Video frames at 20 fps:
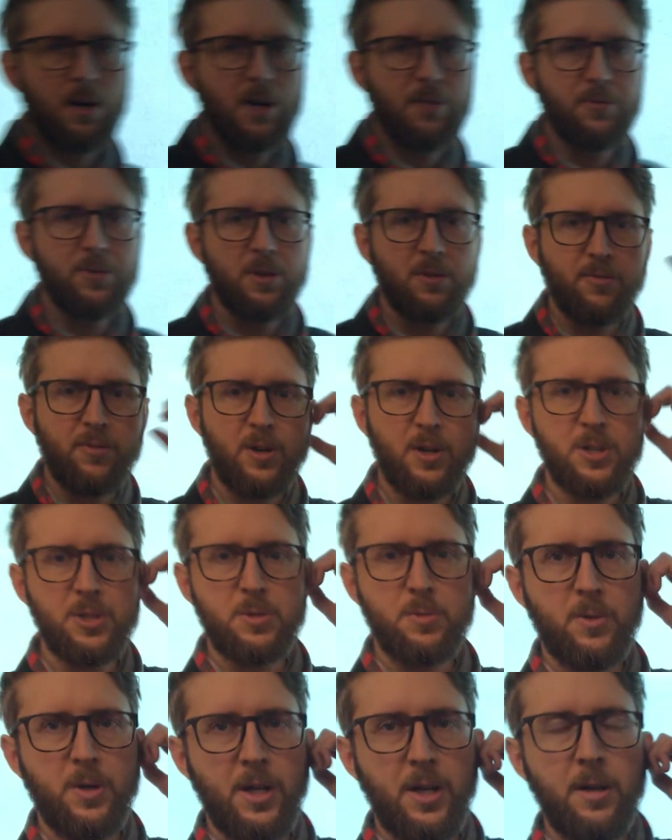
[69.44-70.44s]
off with the first
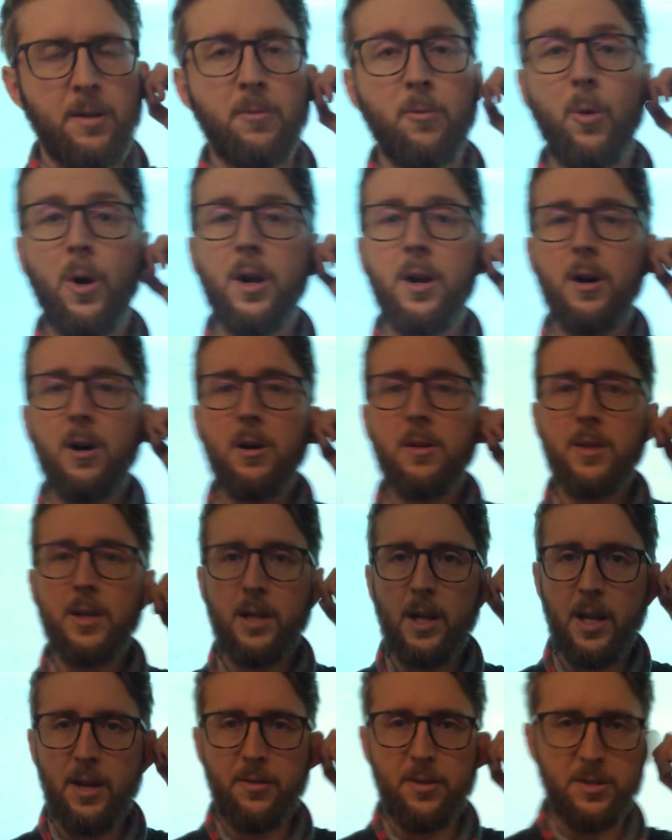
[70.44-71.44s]
one. What are the
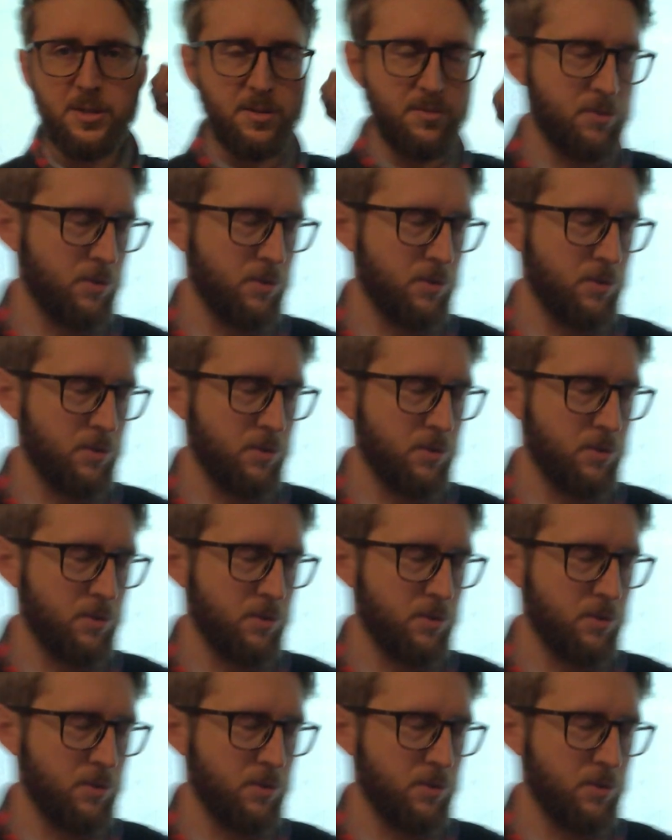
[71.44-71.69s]
levels of